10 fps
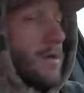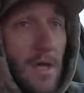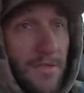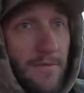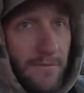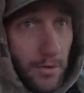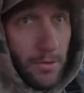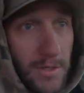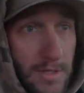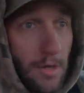nothing
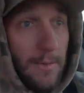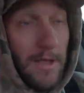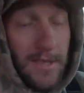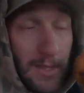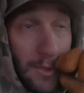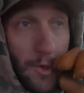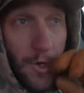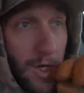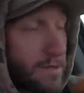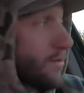flew until about 10.30.